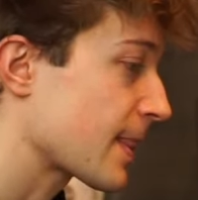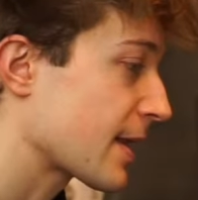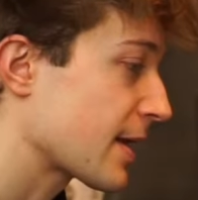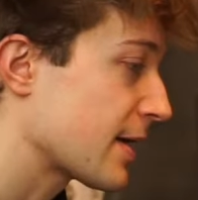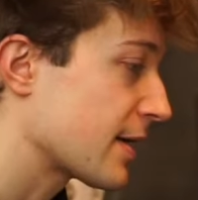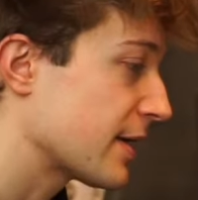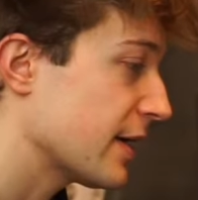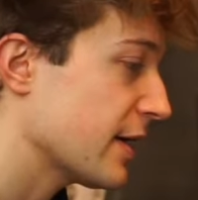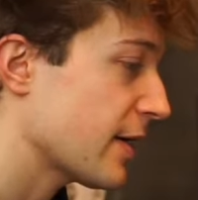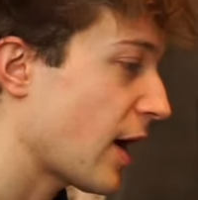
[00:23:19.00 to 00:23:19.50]

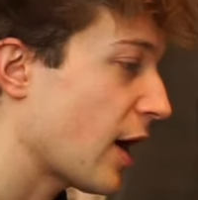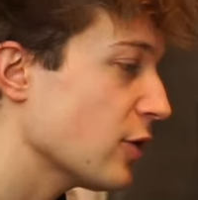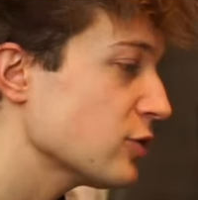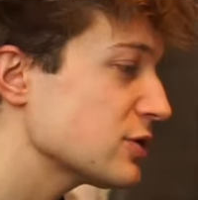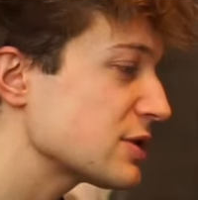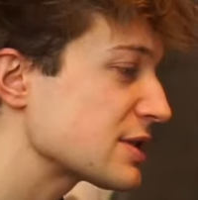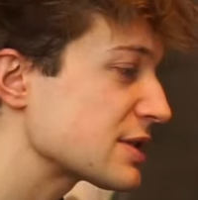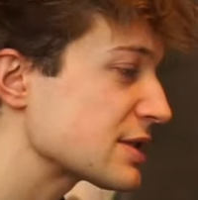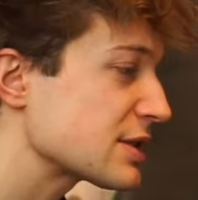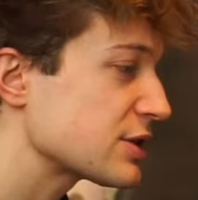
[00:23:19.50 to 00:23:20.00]
Yeah,
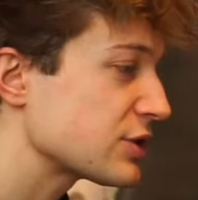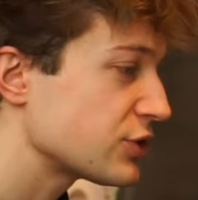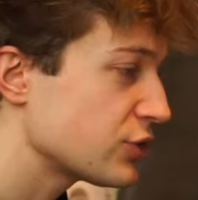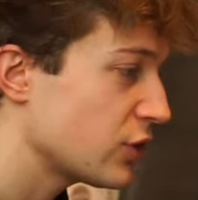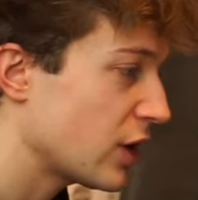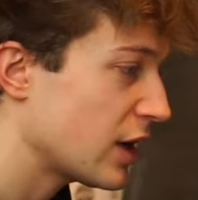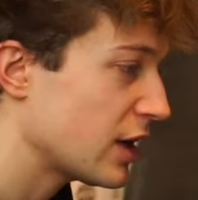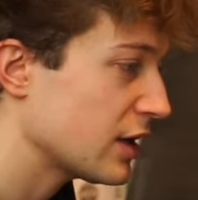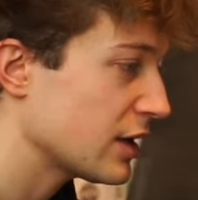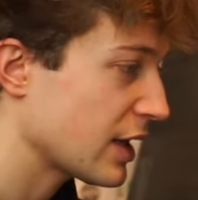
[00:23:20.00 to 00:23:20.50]
you
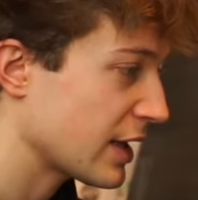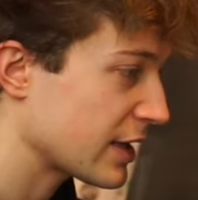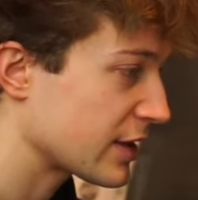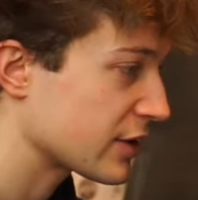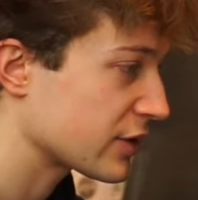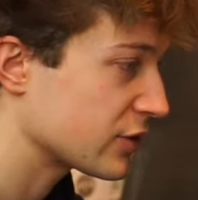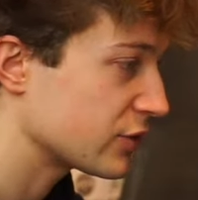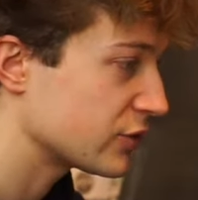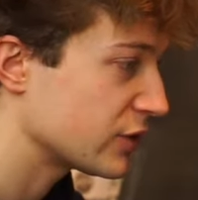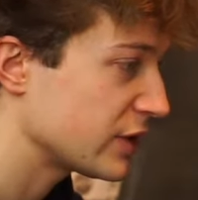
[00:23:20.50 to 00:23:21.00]
are like
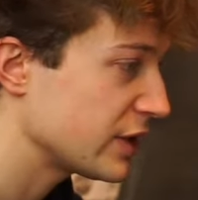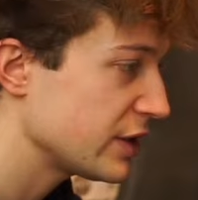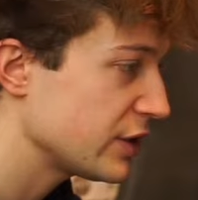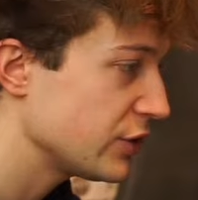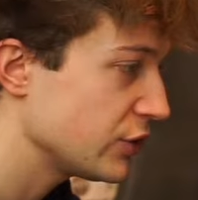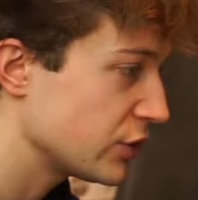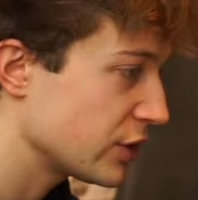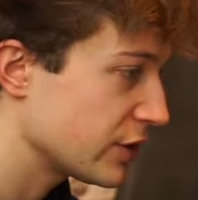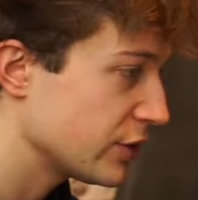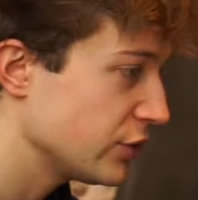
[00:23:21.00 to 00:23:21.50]

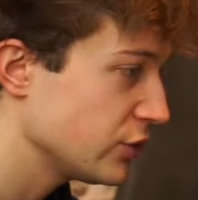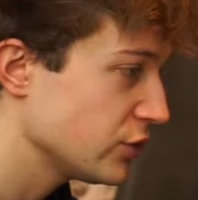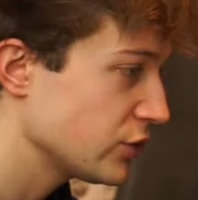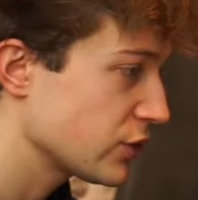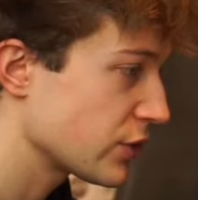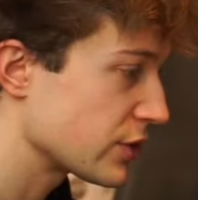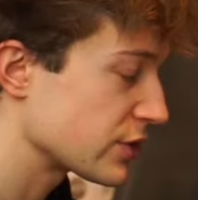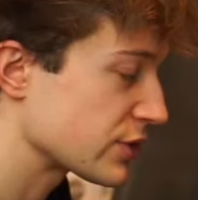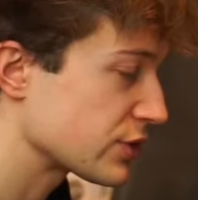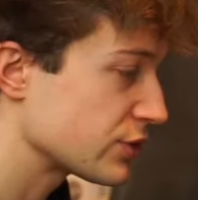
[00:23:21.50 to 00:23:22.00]
really new to
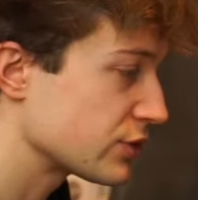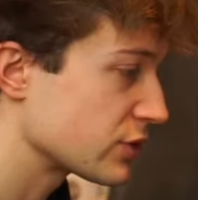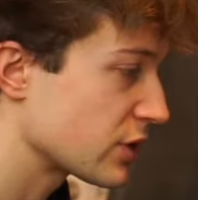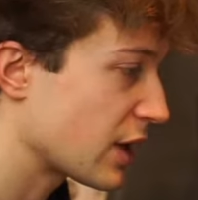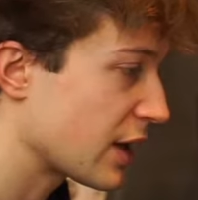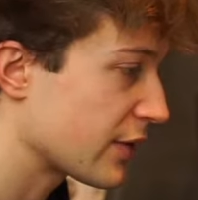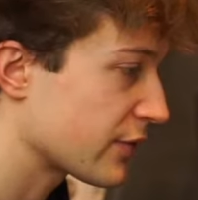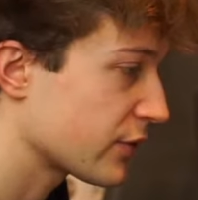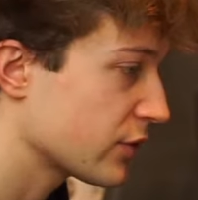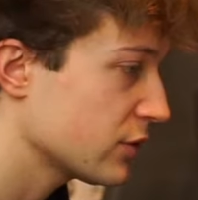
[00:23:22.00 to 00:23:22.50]
the student
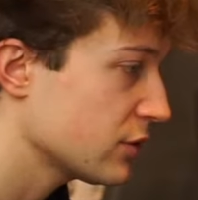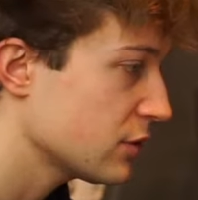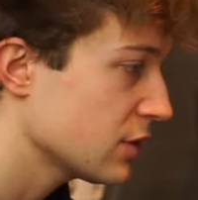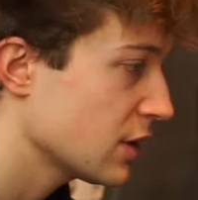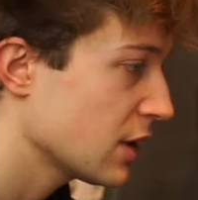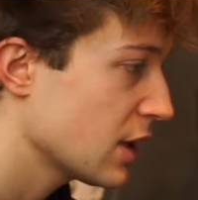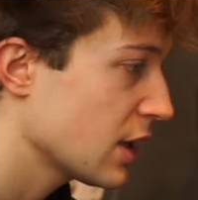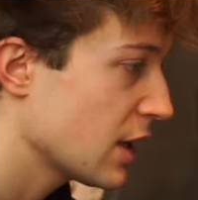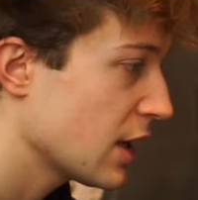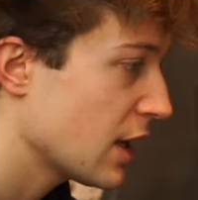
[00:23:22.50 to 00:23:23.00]
life, no?
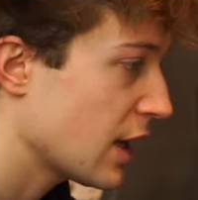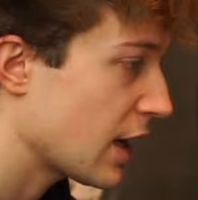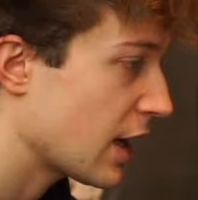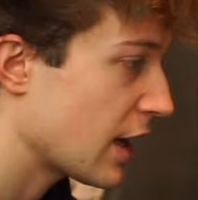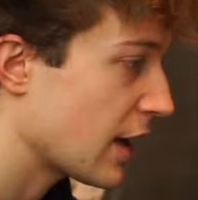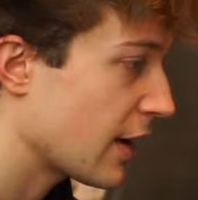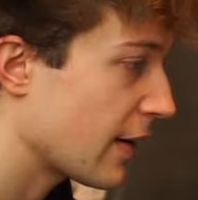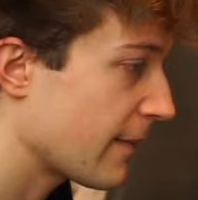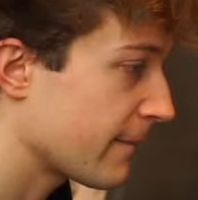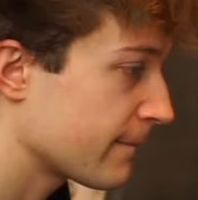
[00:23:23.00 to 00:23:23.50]
I